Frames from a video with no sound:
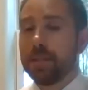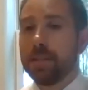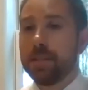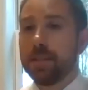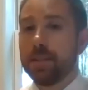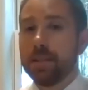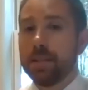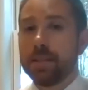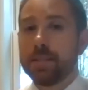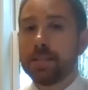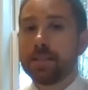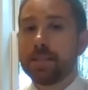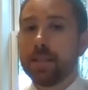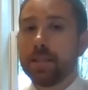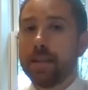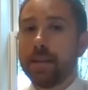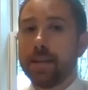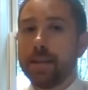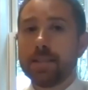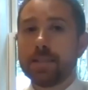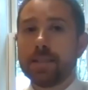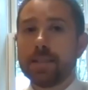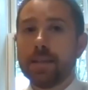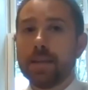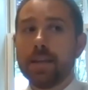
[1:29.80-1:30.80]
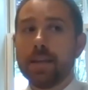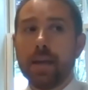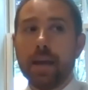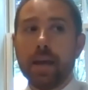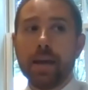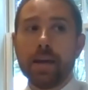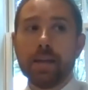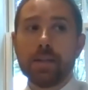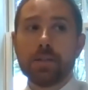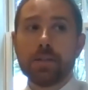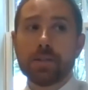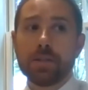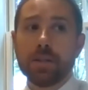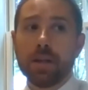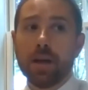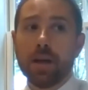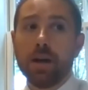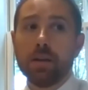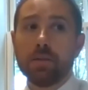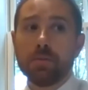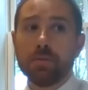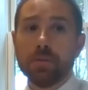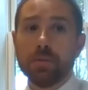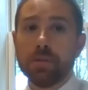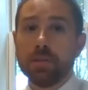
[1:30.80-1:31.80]
In today's day and age,
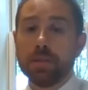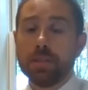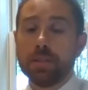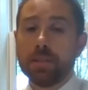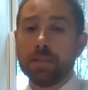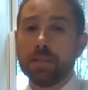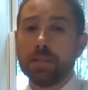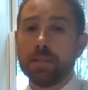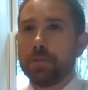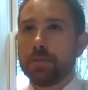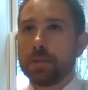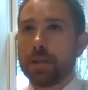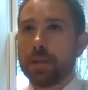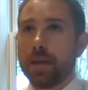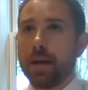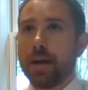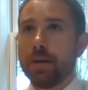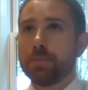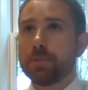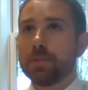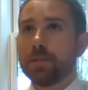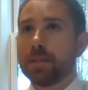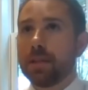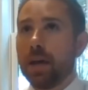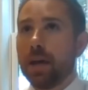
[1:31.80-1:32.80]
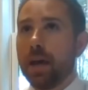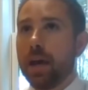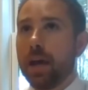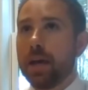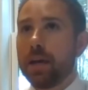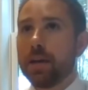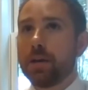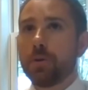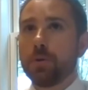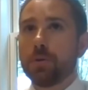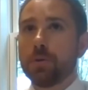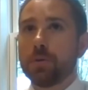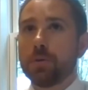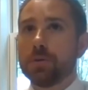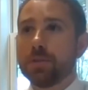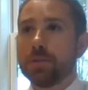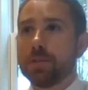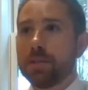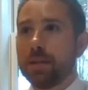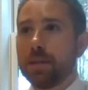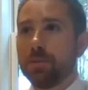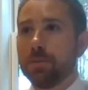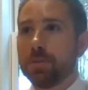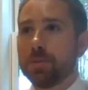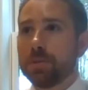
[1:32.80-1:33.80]
not really. There's apps like Acorns
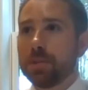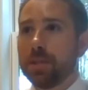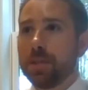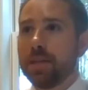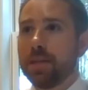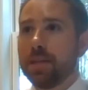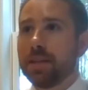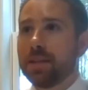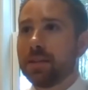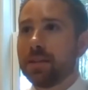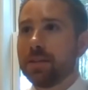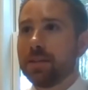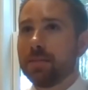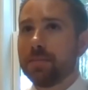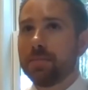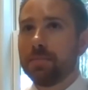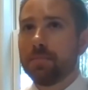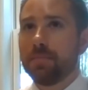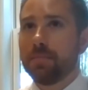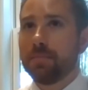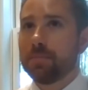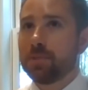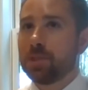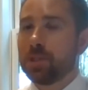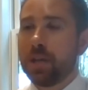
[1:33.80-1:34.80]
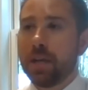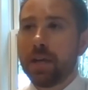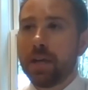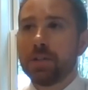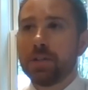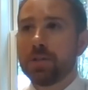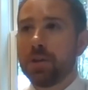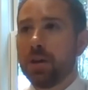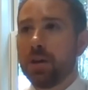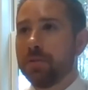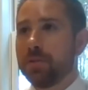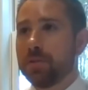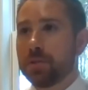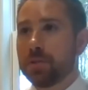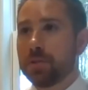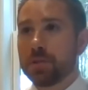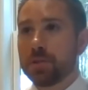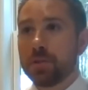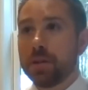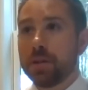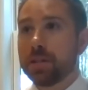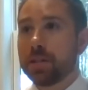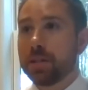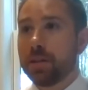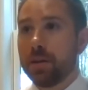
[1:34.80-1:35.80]
that will take change off your
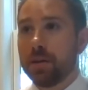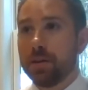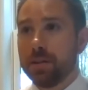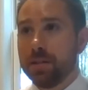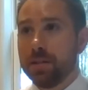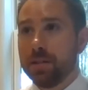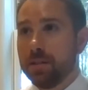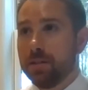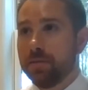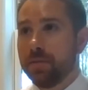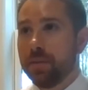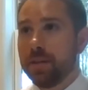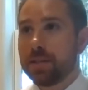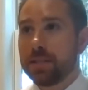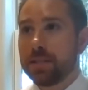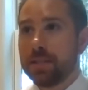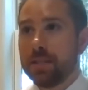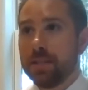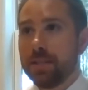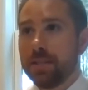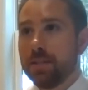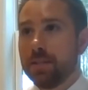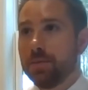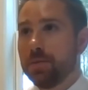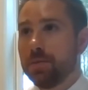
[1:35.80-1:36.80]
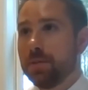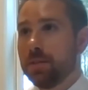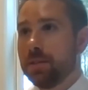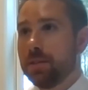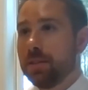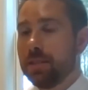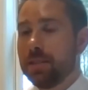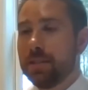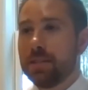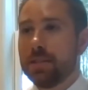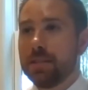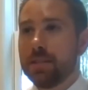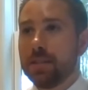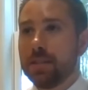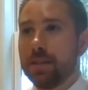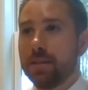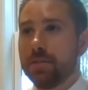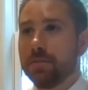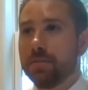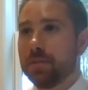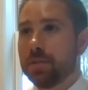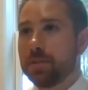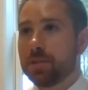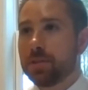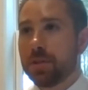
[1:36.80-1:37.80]
credit card and invest it into an
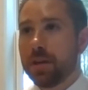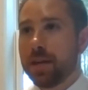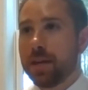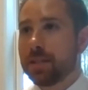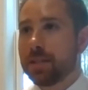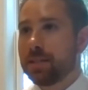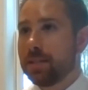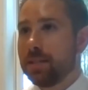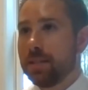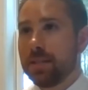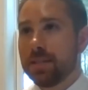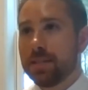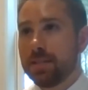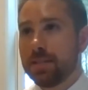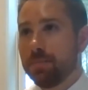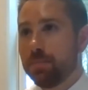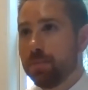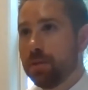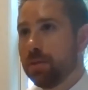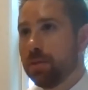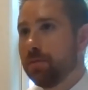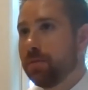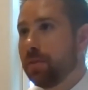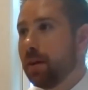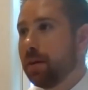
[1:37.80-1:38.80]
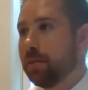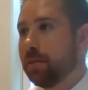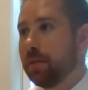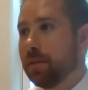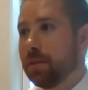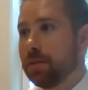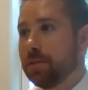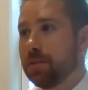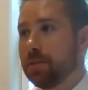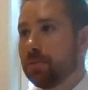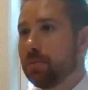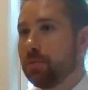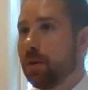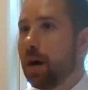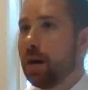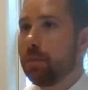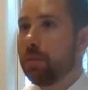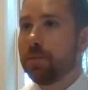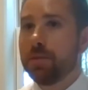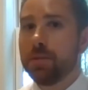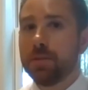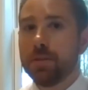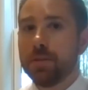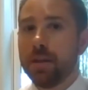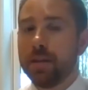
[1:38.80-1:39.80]
ETF that tracks the S&P 500.
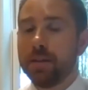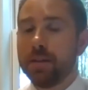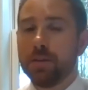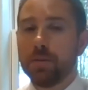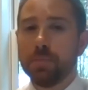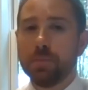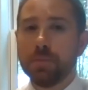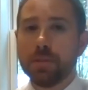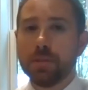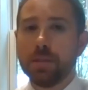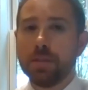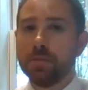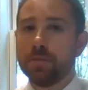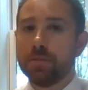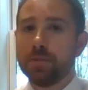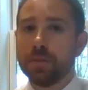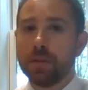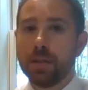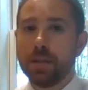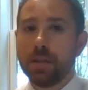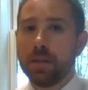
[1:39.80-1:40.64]
Robinhood, I don't believe